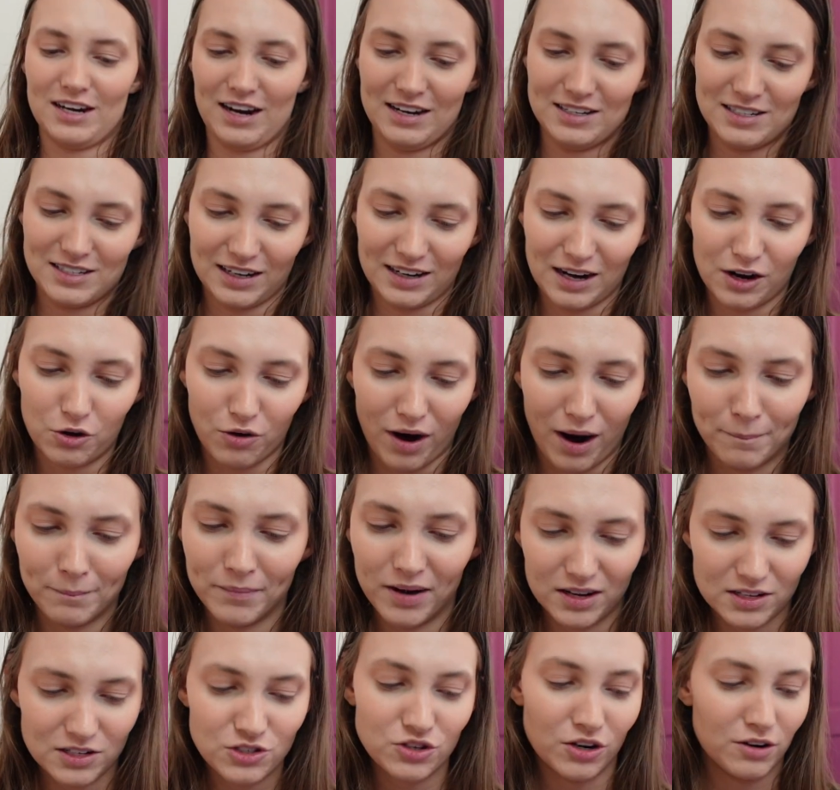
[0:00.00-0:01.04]
It's like a
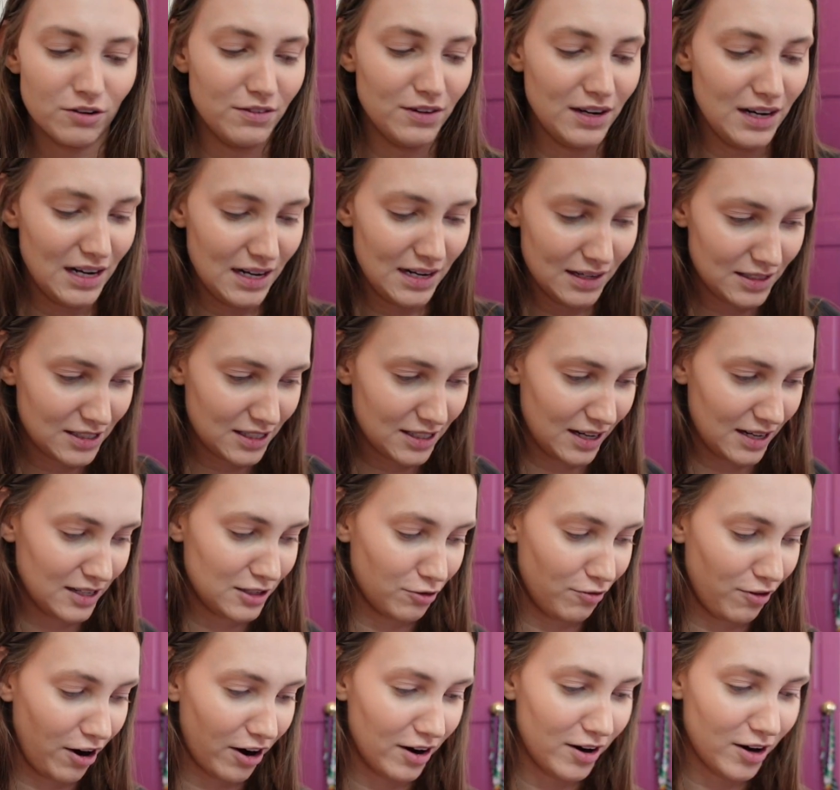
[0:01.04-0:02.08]
grandma sort of knit. It's
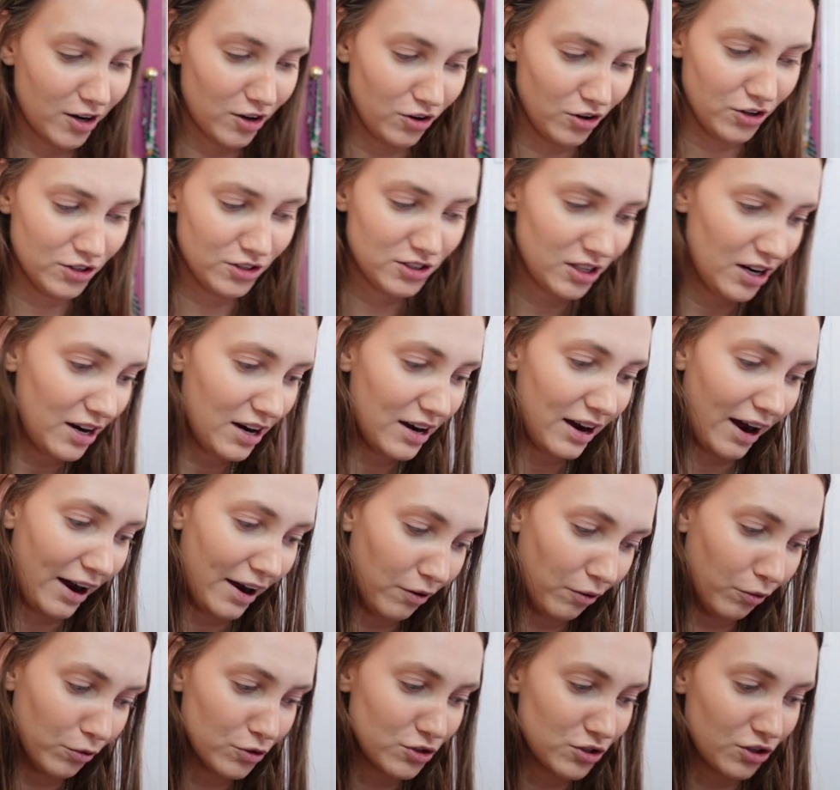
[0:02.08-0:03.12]
very cute. I
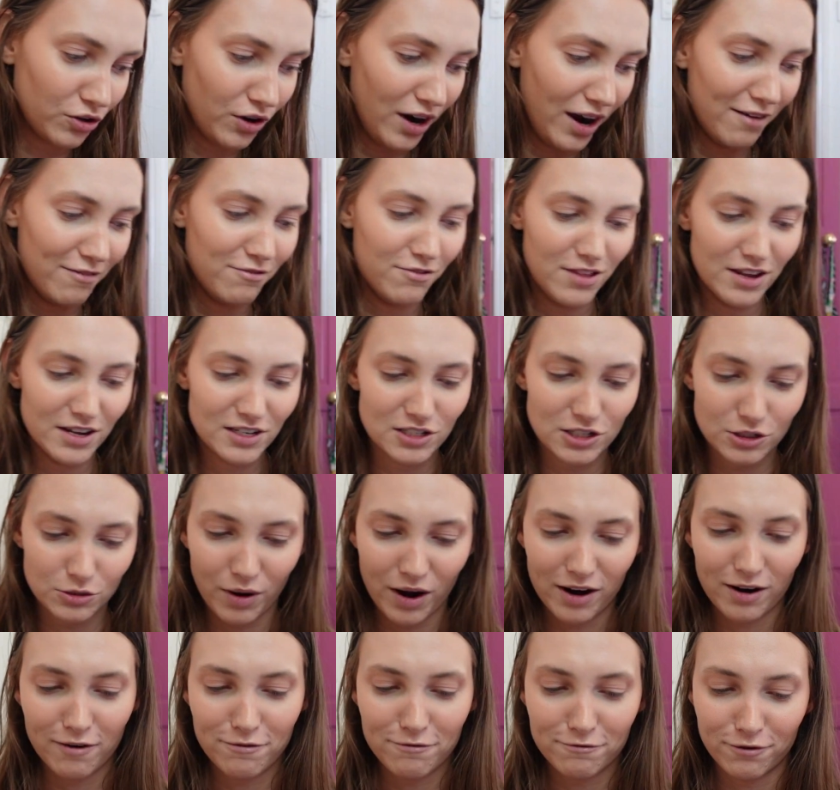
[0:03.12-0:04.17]
also have this
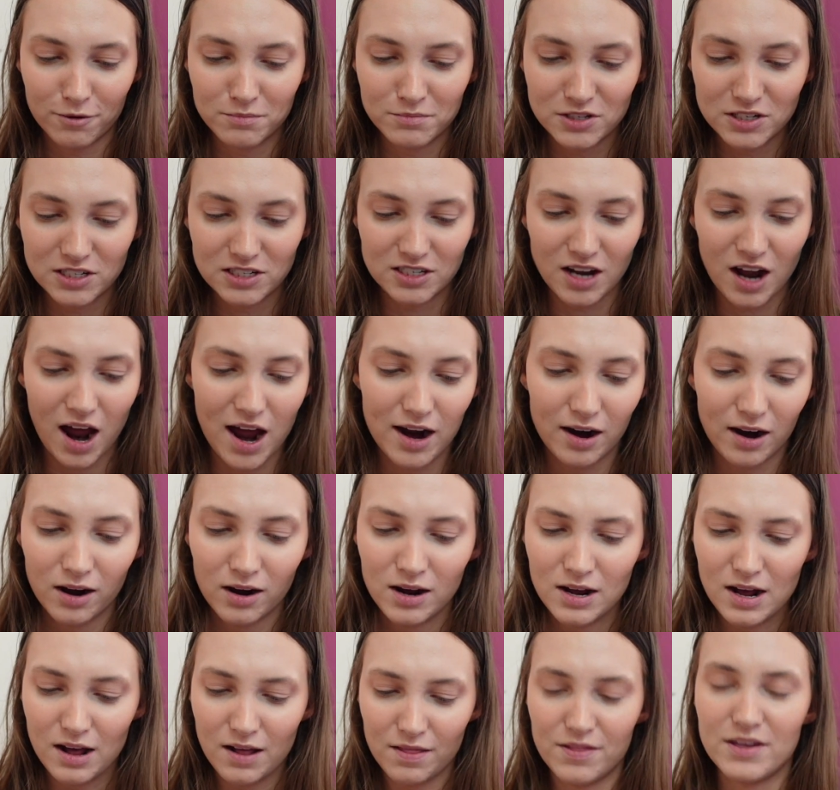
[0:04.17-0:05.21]
sweater from Cider.
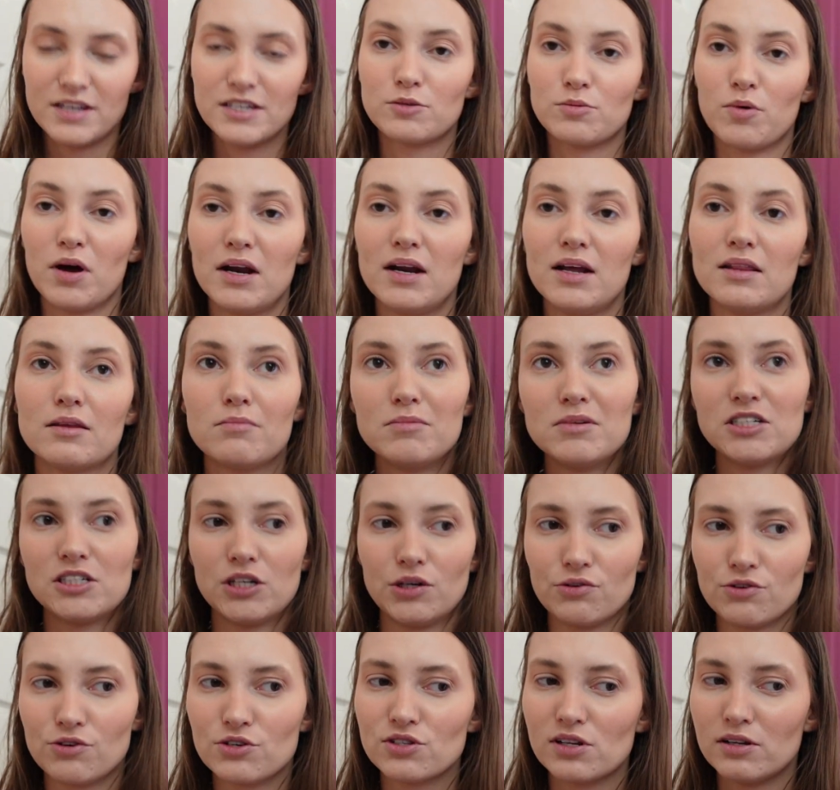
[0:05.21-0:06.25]
This one, the
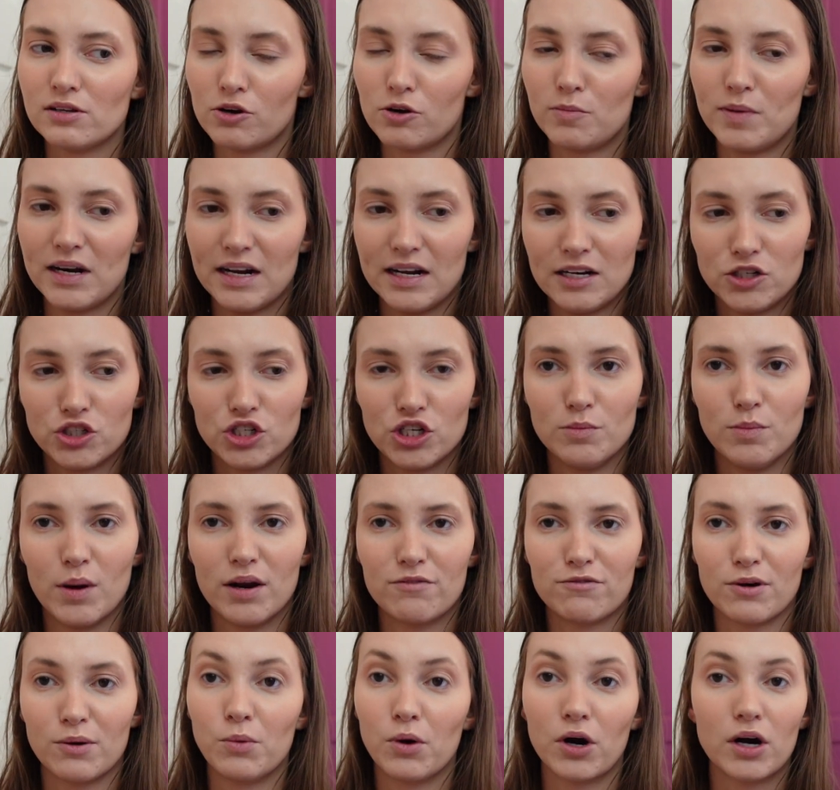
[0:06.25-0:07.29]
material's a little bit itchy, but
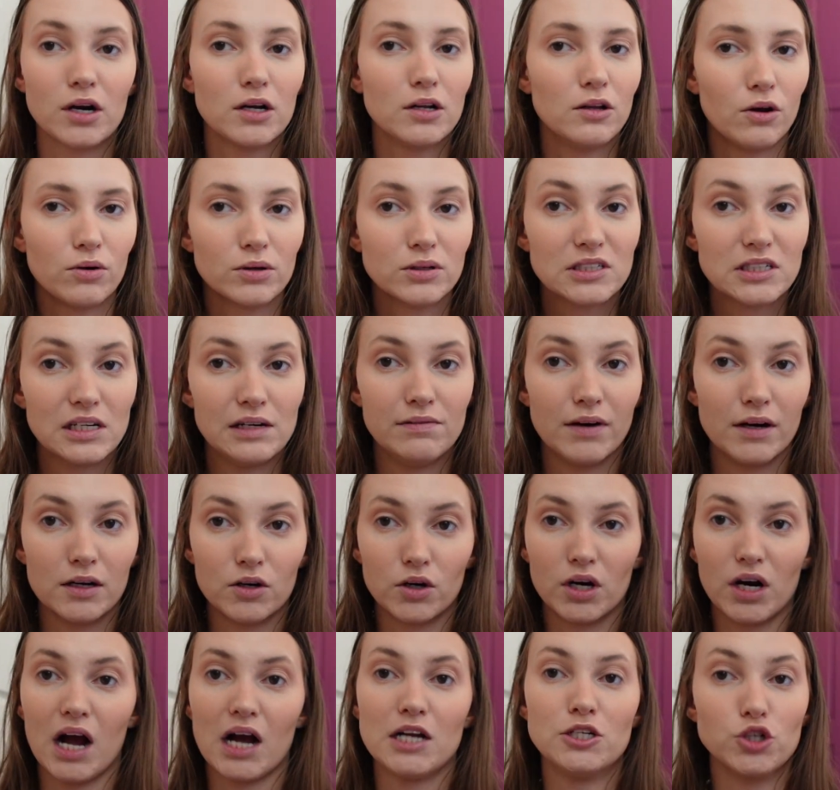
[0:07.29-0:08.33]
if I'm wearing a long sleeve
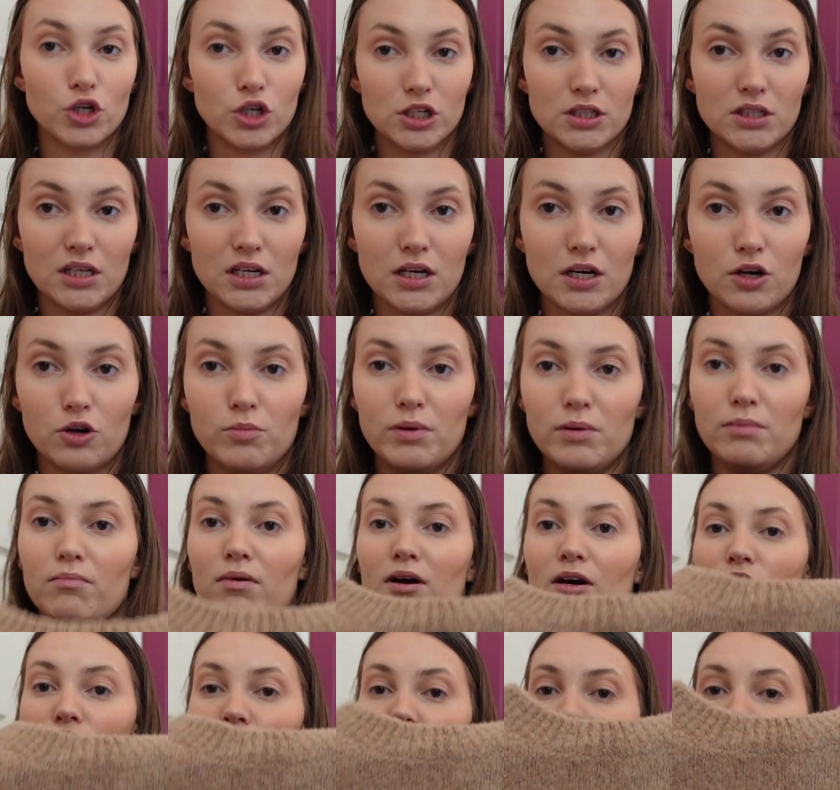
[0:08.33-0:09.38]
under it, I don't think it'll be
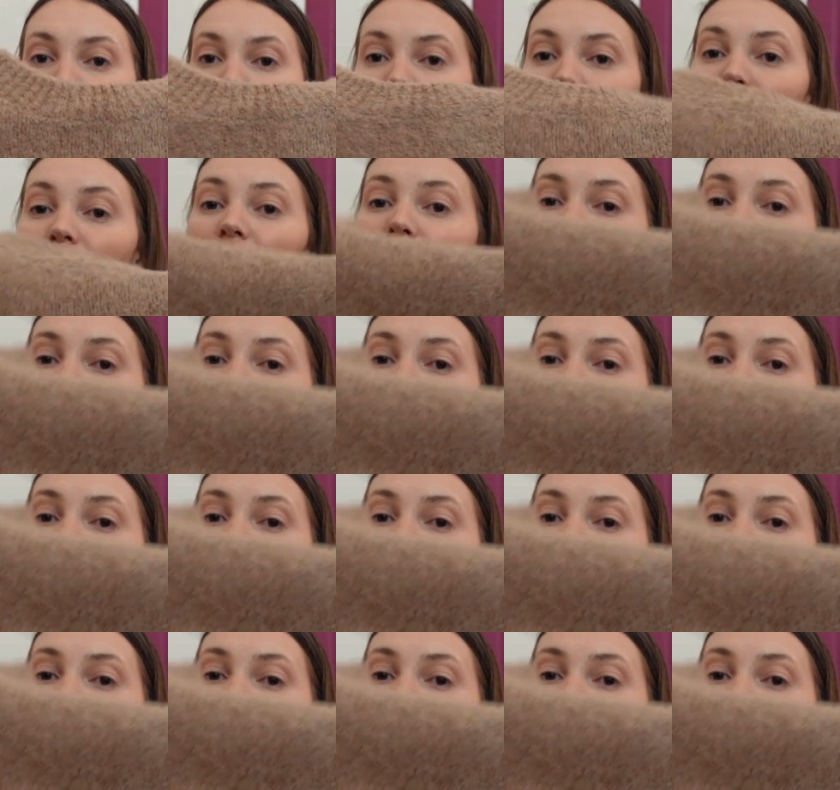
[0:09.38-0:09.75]
much of